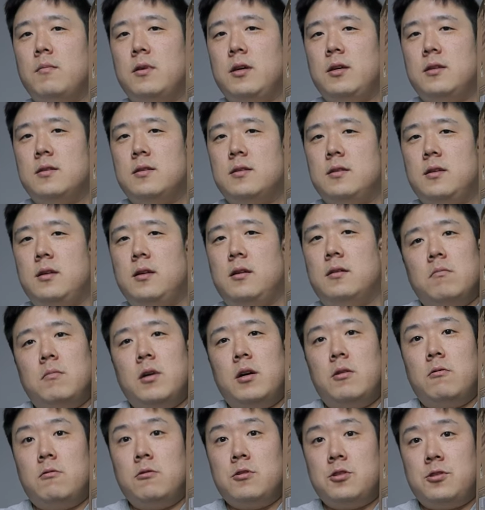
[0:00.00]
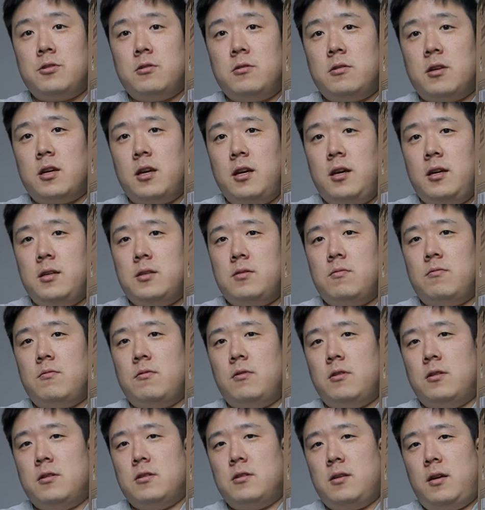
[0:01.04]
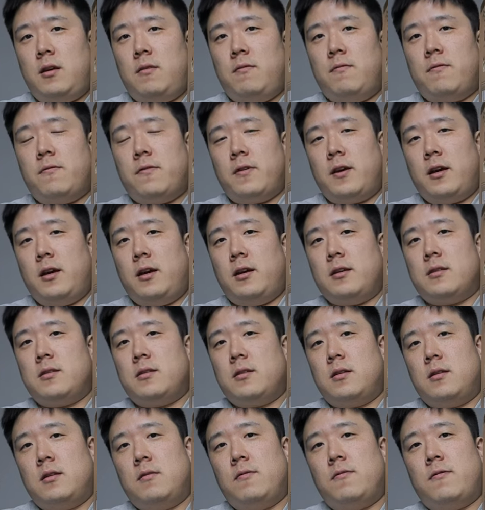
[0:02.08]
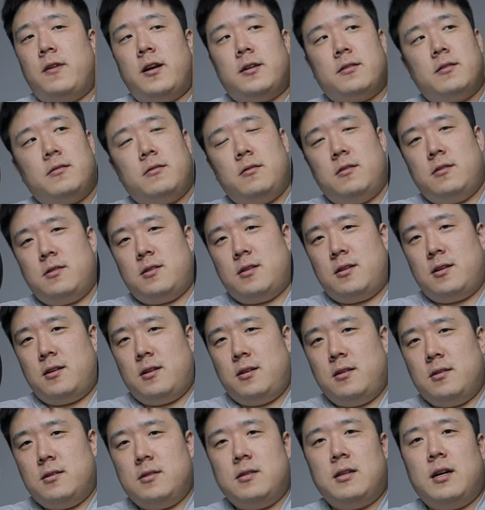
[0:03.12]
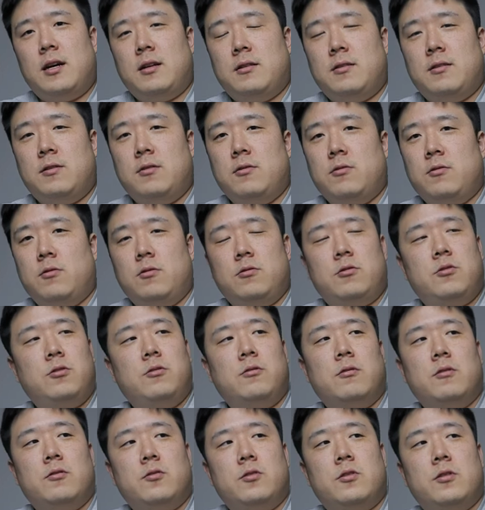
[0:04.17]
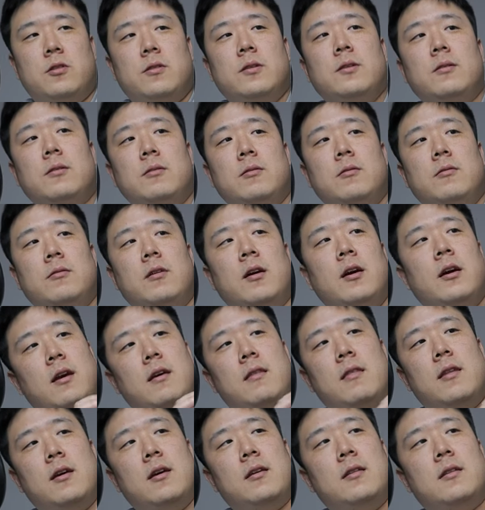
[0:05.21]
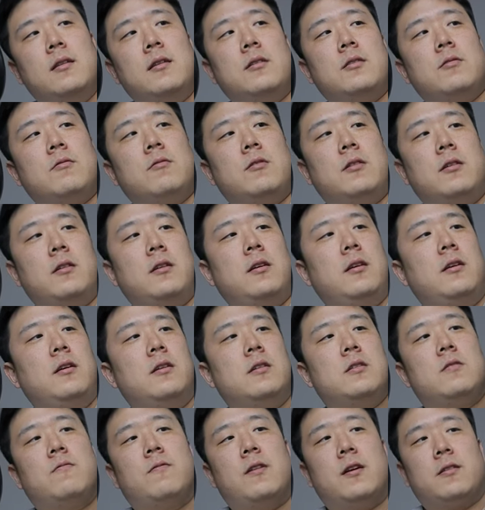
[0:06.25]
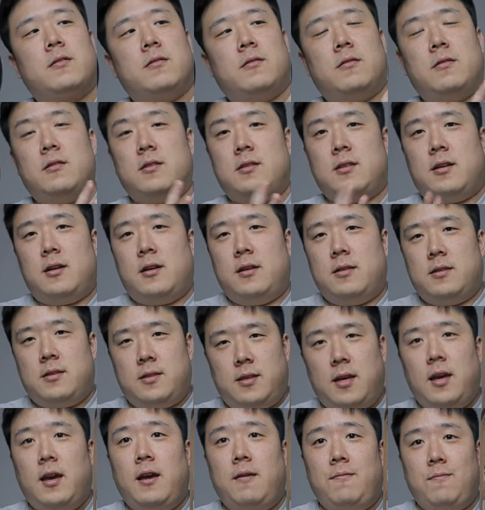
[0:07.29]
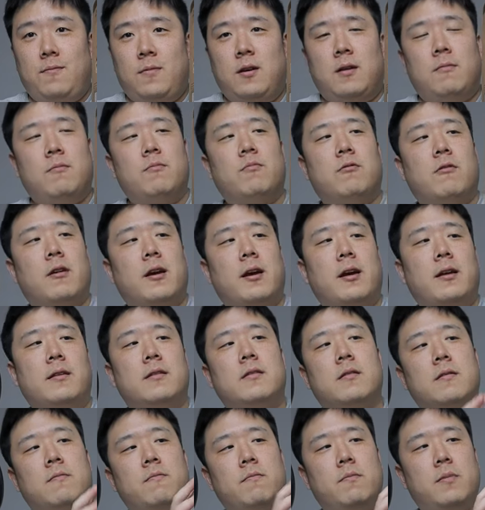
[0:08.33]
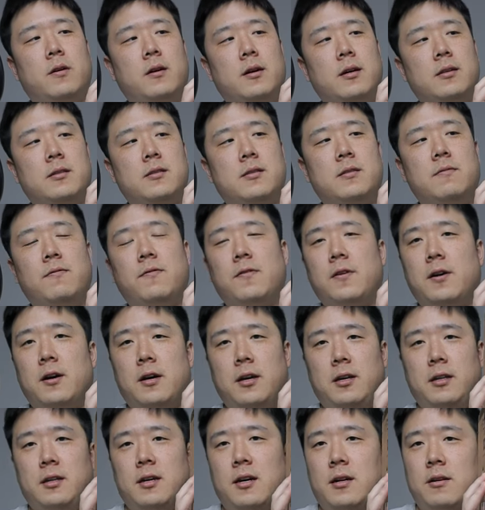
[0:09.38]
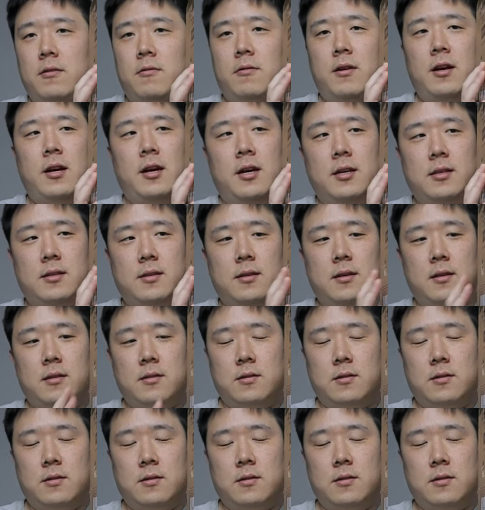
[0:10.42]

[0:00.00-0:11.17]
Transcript: P C. My original case was in fact Fractal Design's Nano two oh two, and then this one is Fractal Design, same brand, but Define Nano S.